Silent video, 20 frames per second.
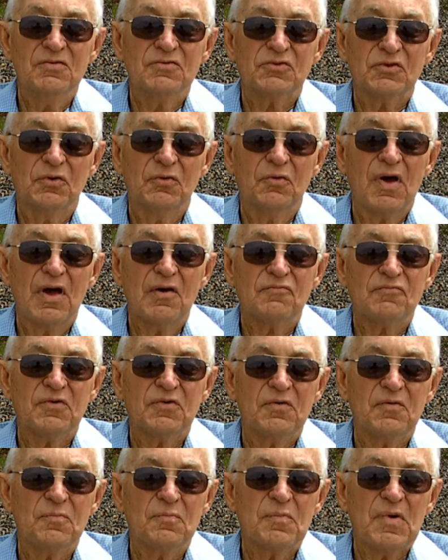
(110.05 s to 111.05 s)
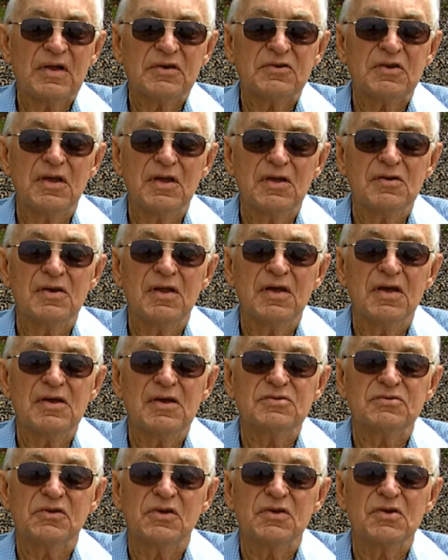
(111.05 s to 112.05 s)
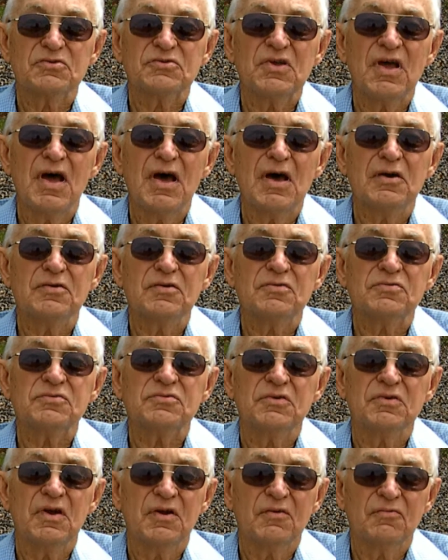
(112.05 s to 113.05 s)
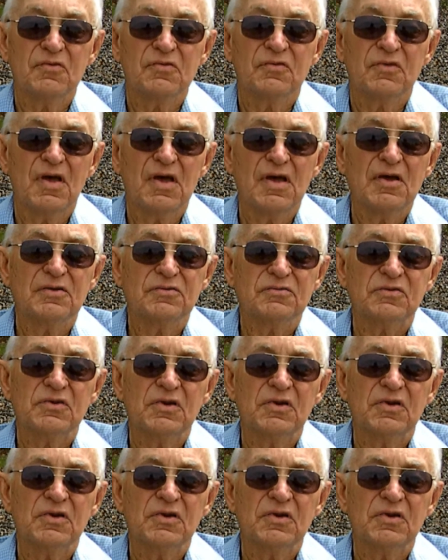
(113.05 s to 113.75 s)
So after about 10 days, they assigned us to different things,